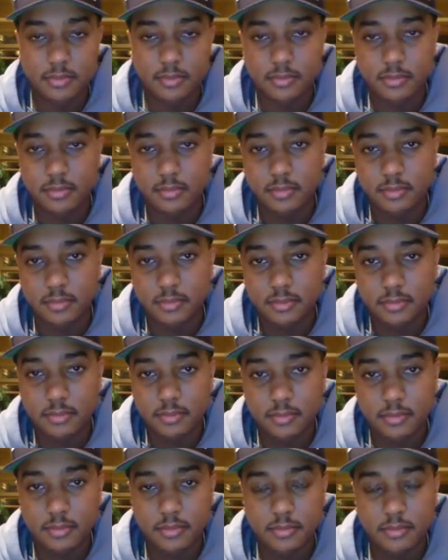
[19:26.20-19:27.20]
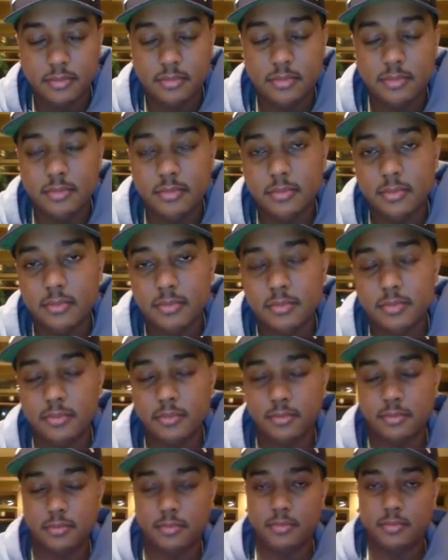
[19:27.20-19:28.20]

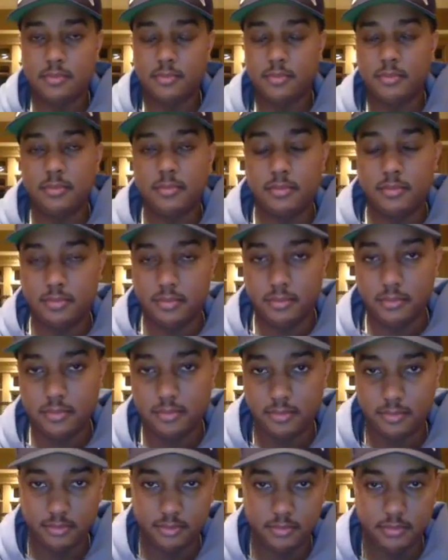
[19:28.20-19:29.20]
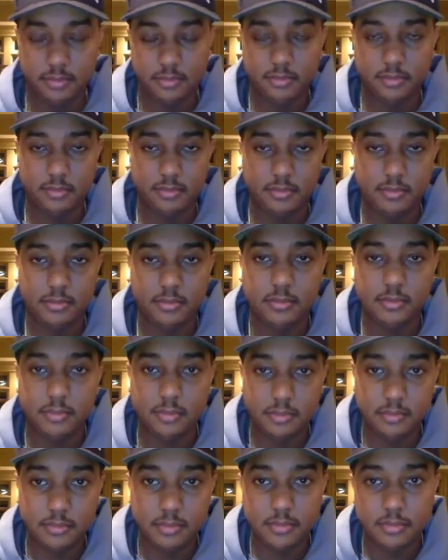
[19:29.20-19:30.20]

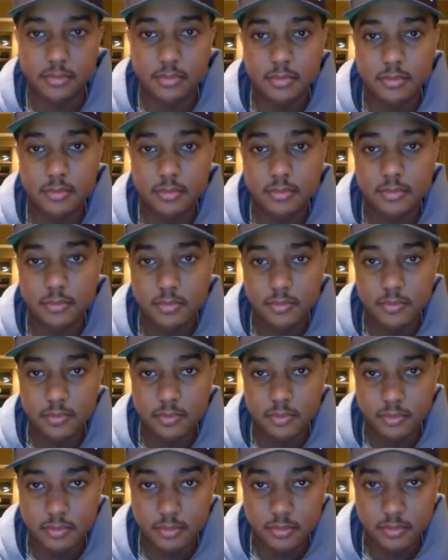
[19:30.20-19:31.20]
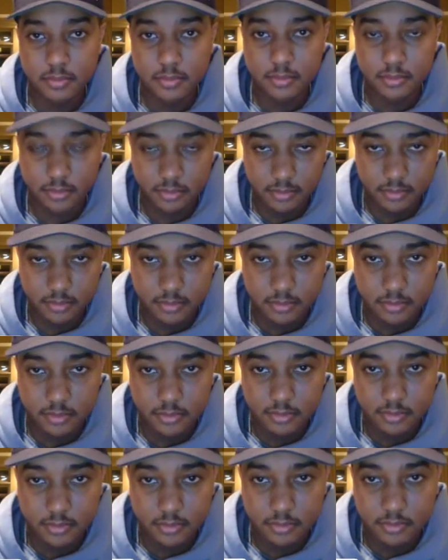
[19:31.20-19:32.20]

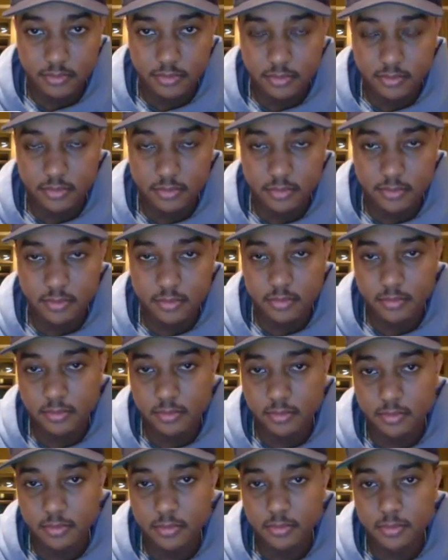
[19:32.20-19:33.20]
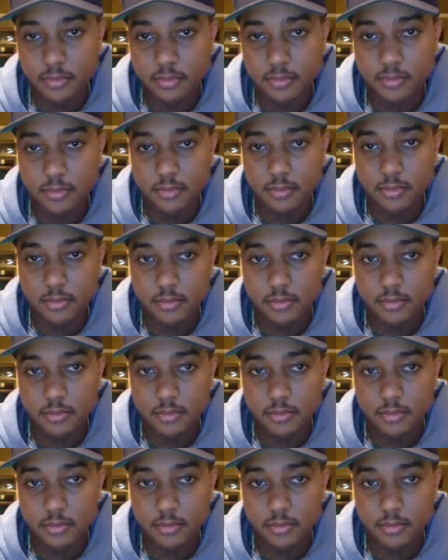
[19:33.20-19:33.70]
(silent)